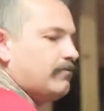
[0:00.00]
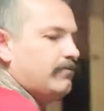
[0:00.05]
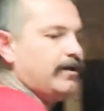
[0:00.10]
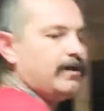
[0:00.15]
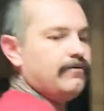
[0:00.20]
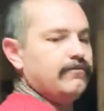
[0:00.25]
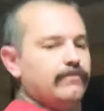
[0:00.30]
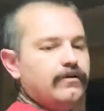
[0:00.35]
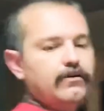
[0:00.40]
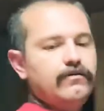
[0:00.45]
a
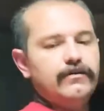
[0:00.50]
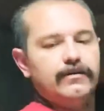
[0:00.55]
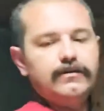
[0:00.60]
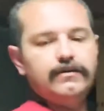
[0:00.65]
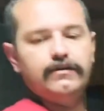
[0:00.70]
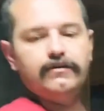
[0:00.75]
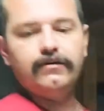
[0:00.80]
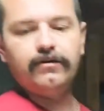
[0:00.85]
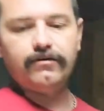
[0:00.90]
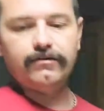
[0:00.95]
wet rodent,
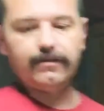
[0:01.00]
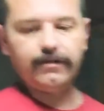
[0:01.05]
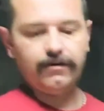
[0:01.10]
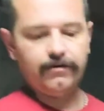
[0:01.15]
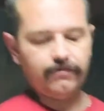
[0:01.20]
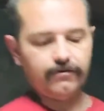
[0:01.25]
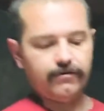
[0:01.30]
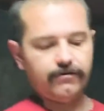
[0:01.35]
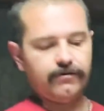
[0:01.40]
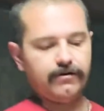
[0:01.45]
you know, they
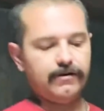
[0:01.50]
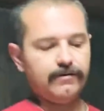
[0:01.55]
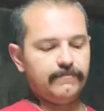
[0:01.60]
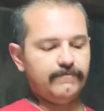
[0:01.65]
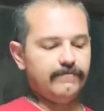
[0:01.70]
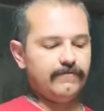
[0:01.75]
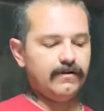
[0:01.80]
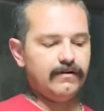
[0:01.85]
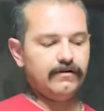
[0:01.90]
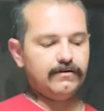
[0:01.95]
don't grip
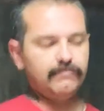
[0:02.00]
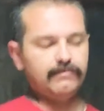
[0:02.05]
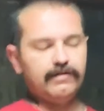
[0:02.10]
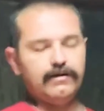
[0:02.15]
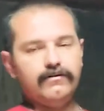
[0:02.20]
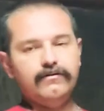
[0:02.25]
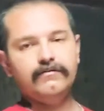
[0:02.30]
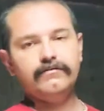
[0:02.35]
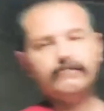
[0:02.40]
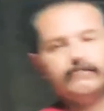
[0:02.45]
very
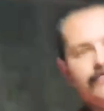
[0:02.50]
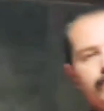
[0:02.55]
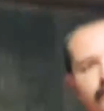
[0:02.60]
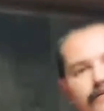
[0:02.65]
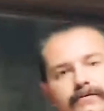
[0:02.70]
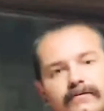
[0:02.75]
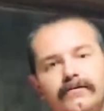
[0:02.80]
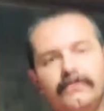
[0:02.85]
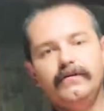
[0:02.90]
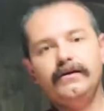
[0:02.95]
well.
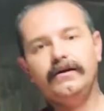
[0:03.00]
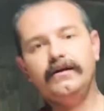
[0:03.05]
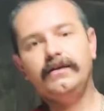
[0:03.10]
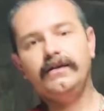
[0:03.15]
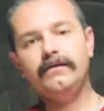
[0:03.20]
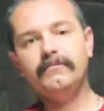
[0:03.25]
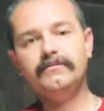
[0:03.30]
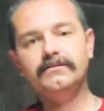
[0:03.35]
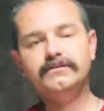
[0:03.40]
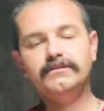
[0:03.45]
And
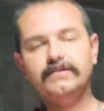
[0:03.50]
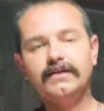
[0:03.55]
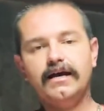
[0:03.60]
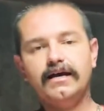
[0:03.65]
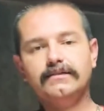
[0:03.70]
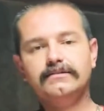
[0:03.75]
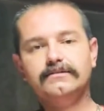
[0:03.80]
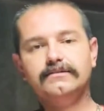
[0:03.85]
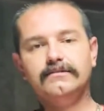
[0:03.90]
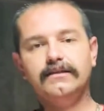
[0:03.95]

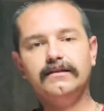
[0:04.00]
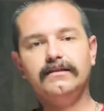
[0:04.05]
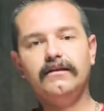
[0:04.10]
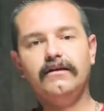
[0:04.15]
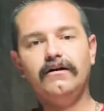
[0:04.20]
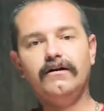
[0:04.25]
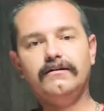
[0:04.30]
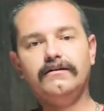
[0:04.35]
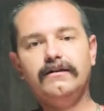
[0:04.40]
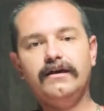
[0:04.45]
hemostats, they
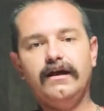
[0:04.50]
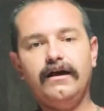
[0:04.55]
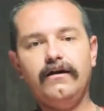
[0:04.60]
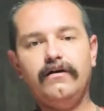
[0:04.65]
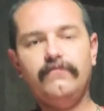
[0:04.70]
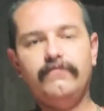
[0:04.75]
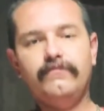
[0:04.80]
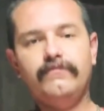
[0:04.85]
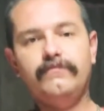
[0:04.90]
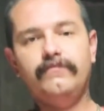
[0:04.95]
lock
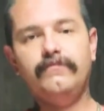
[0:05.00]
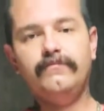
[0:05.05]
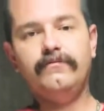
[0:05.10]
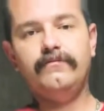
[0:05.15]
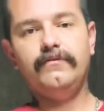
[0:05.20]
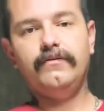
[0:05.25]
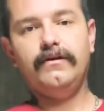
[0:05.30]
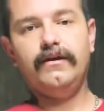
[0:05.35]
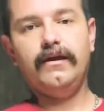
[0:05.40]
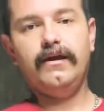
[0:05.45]
down,
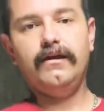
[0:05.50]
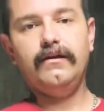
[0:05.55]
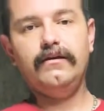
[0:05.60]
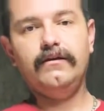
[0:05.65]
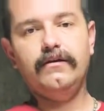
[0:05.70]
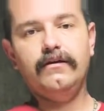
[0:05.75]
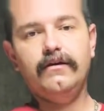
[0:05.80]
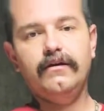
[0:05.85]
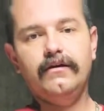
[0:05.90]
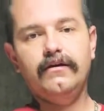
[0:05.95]
okay?
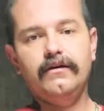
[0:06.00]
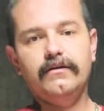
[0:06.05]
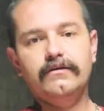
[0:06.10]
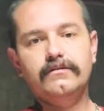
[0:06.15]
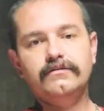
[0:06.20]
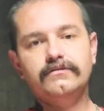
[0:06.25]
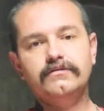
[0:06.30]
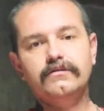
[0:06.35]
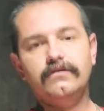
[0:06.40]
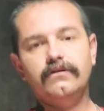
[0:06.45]

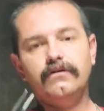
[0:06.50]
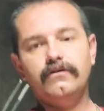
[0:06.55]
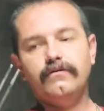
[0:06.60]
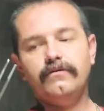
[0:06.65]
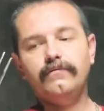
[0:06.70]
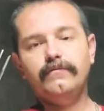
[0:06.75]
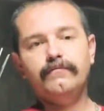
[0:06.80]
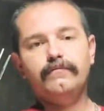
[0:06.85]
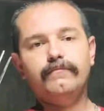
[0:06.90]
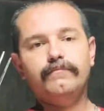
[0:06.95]

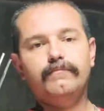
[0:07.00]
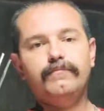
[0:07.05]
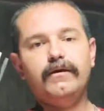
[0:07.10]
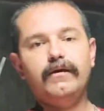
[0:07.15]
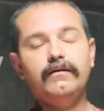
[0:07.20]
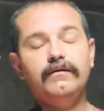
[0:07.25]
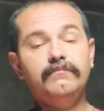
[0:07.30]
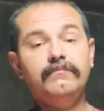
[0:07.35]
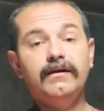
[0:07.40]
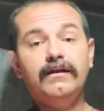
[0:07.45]
So
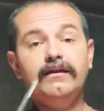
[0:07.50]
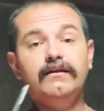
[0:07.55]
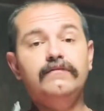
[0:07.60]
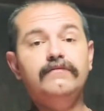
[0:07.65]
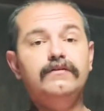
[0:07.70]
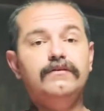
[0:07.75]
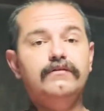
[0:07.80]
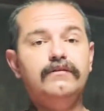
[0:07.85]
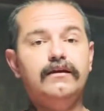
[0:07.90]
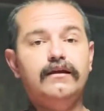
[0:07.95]
probably many of
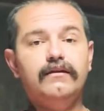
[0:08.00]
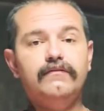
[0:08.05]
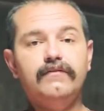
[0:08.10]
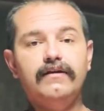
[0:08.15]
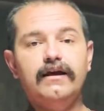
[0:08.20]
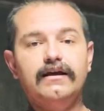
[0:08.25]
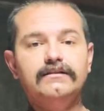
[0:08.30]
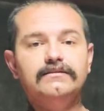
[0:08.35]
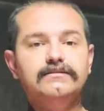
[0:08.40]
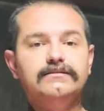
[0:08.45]
you that have
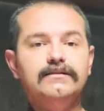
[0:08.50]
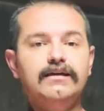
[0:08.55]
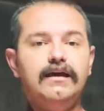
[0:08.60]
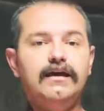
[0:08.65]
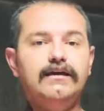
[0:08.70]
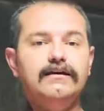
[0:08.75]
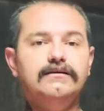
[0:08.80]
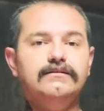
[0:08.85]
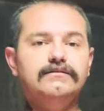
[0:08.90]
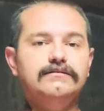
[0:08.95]
had
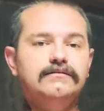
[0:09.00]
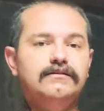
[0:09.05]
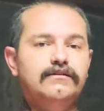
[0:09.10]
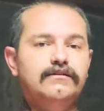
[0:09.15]
snakes